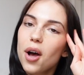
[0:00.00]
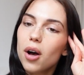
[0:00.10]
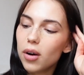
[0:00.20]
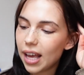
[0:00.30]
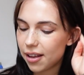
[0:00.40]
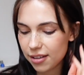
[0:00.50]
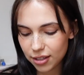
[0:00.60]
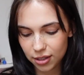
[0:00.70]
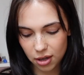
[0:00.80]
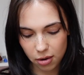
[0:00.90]
Okay,
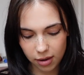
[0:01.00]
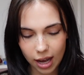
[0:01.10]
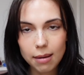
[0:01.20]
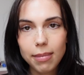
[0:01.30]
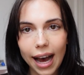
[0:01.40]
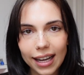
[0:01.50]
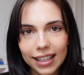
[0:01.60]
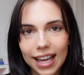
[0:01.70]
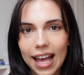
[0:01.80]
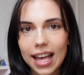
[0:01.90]
so I'm
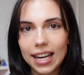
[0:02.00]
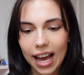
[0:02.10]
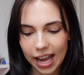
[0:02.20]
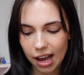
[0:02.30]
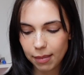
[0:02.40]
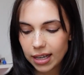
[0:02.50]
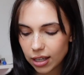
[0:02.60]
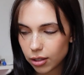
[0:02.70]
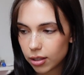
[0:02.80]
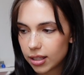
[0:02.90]
back and I have my
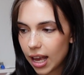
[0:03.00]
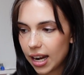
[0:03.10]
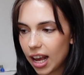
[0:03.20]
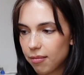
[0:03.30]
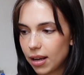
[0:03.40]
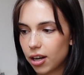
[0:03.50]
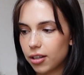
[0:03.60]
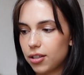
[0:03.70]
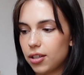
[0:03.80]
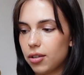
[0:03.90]
needles and I have my
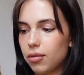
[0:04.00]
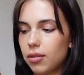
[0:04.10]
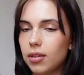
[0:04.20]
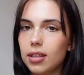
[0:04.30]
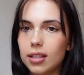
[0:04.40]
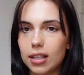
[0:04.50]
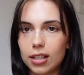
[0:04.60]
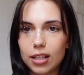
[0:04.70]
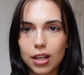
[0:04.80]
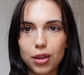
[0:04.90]
yarn. So this
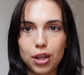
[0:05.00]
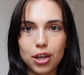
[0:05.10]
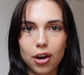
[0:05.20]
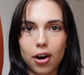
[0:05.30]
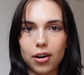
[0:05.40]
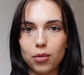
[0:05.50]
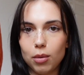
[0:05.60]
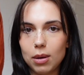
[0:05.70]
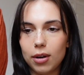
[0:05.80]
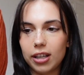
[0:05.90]
is the yarn we'll
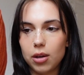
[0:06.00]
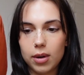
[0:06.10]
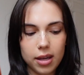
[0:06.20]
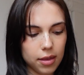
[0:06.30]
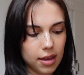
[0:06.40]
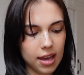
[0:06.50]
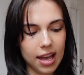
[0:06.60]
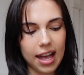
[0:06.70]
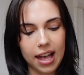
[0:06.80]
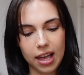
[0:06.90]
be working with,
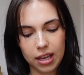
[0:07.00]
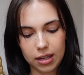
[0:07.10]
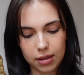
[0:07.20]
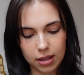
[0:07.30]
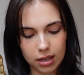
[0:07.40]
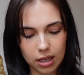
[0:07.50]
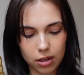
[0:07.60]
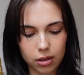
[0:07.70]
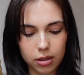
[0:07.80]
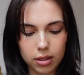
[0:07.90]
and the
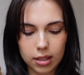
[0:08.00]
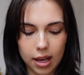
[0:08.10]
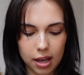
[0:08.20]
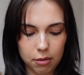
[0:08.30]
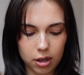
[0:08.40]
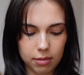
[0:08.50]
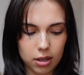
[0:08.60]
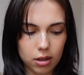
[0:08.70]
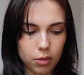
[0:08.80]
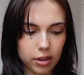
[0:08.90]
needles, I'm gonna
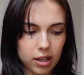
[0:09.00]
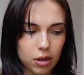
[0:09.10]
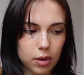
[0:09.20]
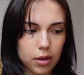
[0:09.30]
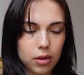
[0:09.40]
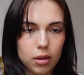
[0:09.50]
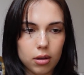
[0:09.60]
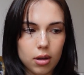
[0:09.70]
be working with